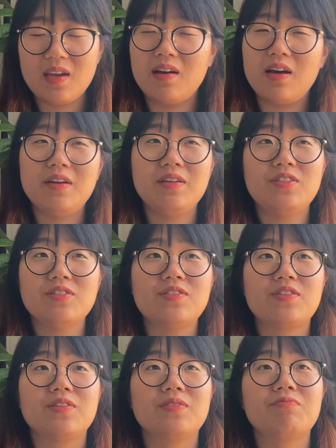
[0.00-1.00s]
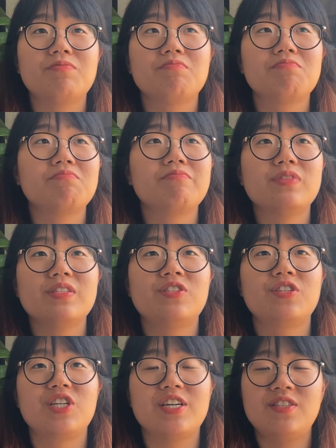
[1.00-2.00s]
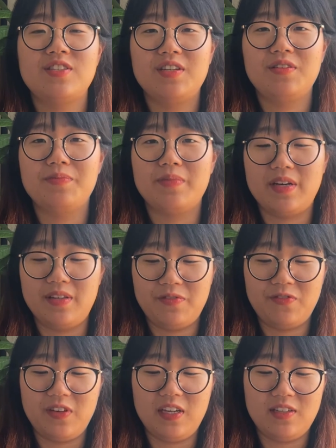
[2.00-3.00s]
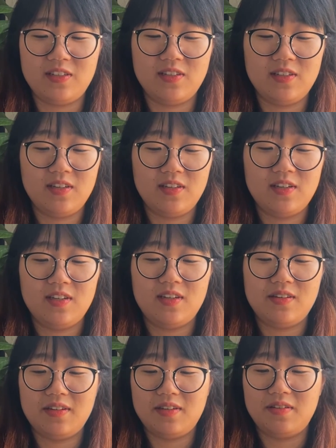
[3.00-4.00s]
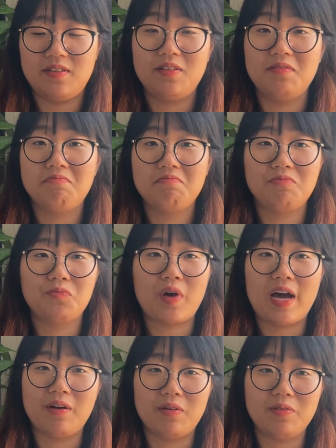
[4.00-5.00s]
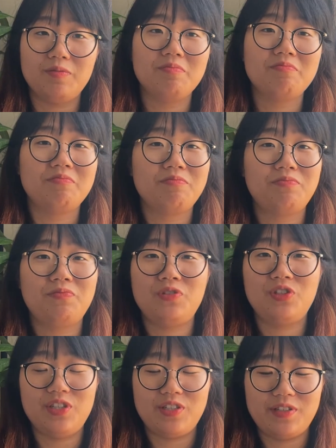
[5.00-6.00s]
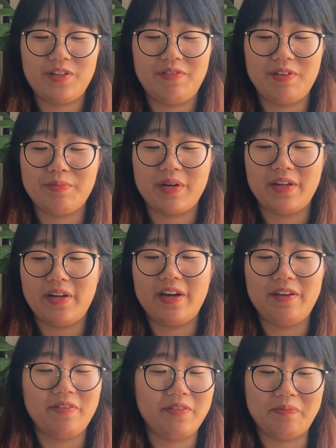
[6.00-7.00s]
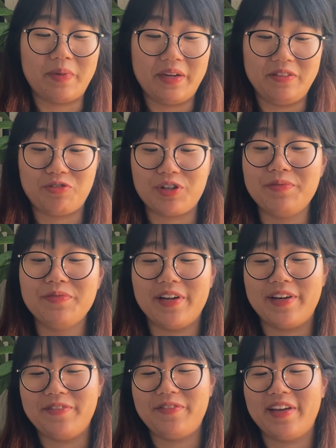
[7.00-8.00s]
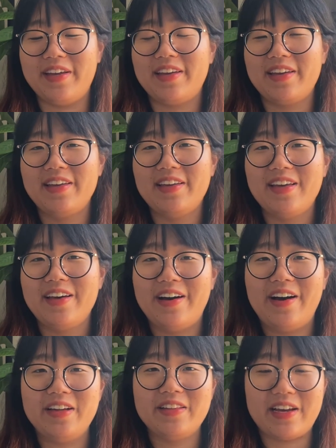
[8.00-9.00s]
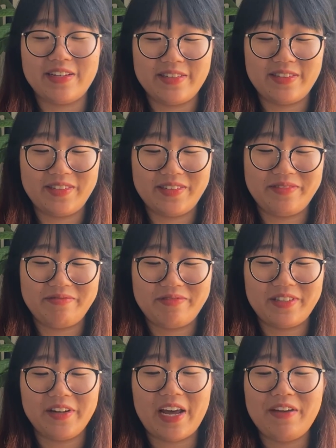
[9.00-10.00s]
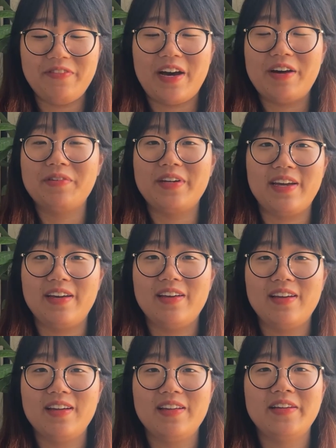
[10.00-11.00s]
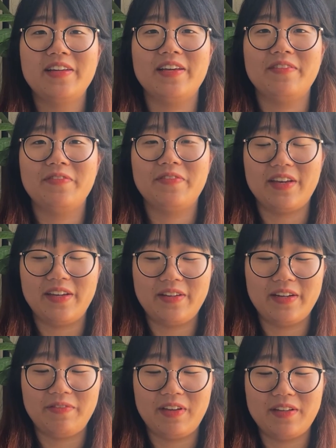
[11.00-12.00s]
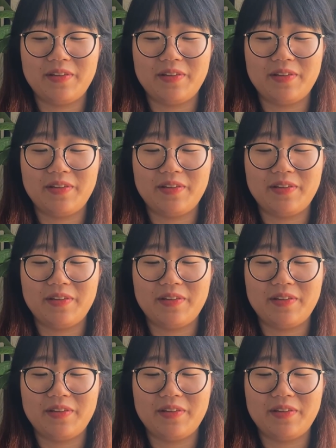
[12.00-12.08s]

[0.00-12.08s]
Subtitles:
I just got suggested on my feed, and wow, she's living my life, my dream life. Like, that's the life that I want to live, like living in the